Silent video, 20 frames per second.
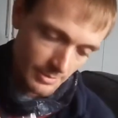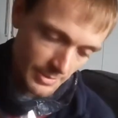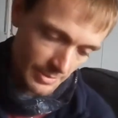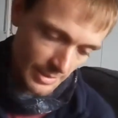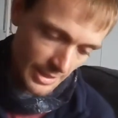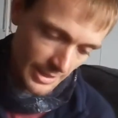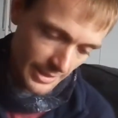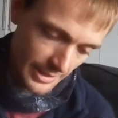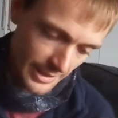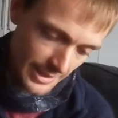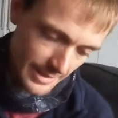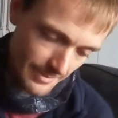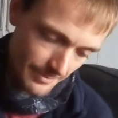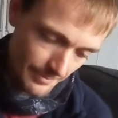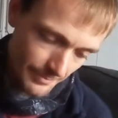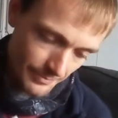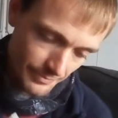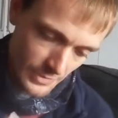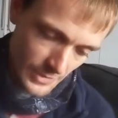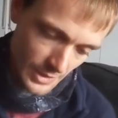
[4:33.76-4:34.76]
blanket,
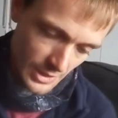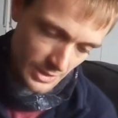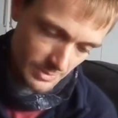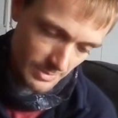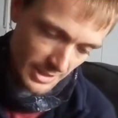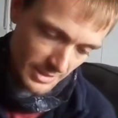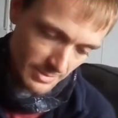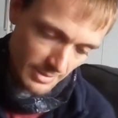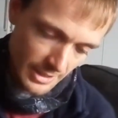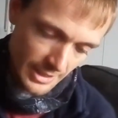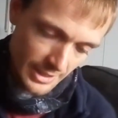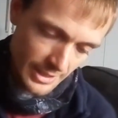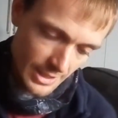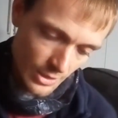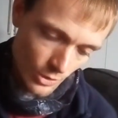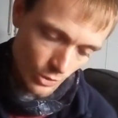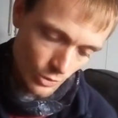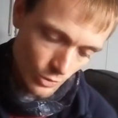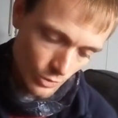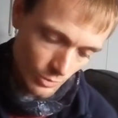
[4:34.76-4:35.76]
space blanket
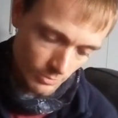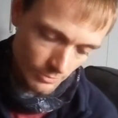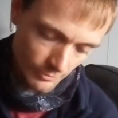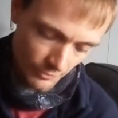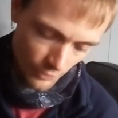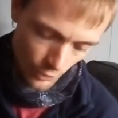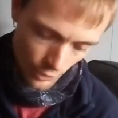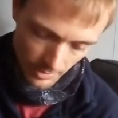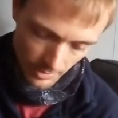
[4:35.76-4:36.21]
or foil